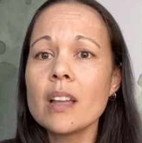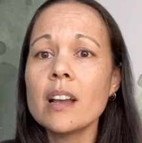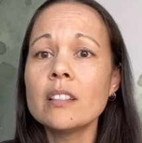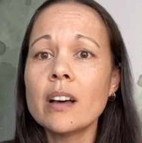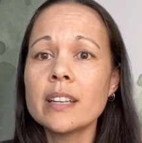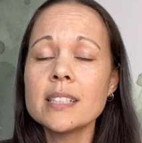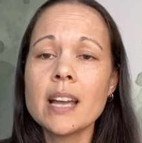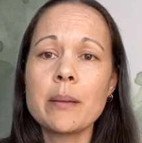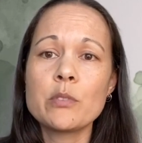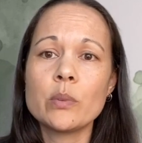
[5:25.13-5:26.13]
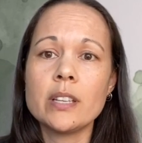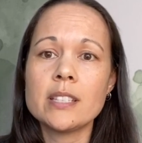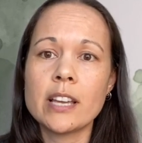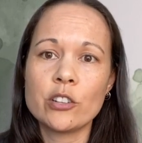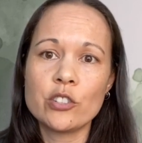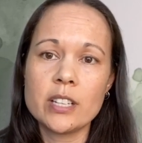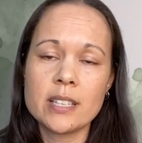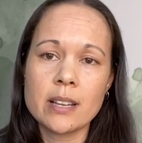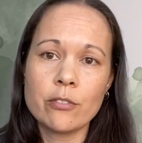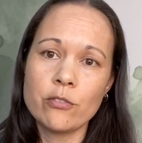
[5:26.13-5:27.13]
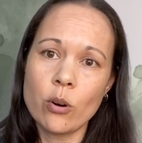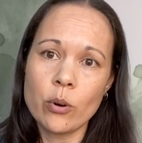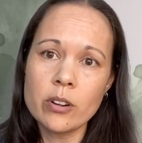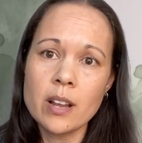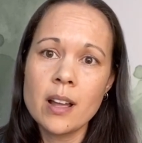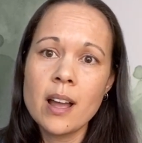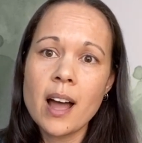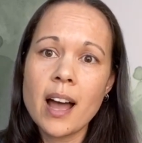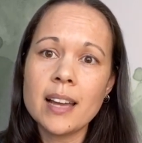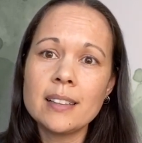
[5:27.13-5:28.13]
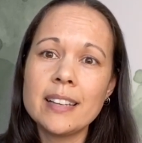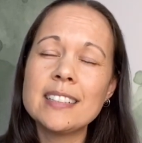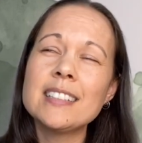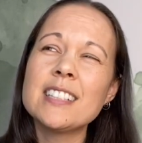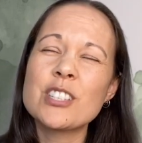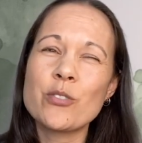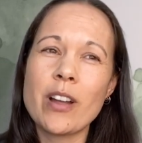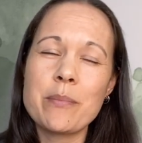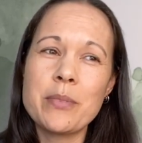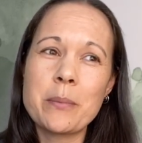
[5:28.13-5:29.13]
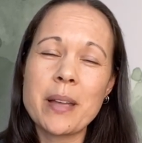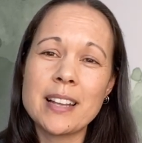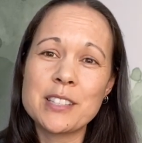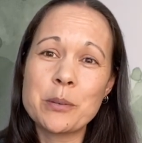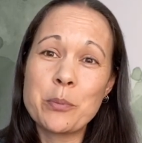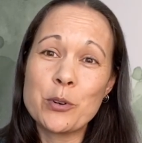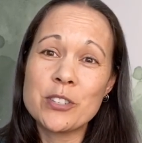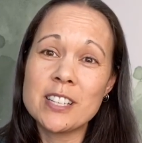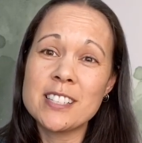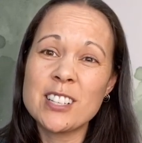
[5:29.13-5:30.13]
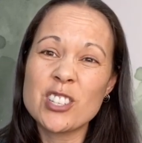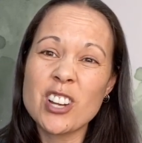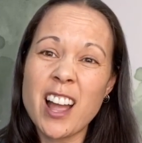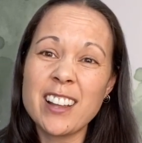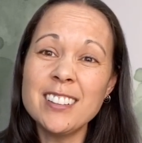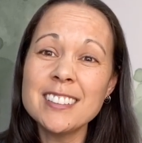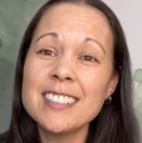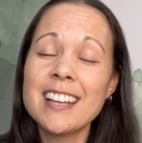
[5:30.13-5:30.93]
A lot of times when these energies step forward, I like to describe them as the persistent child.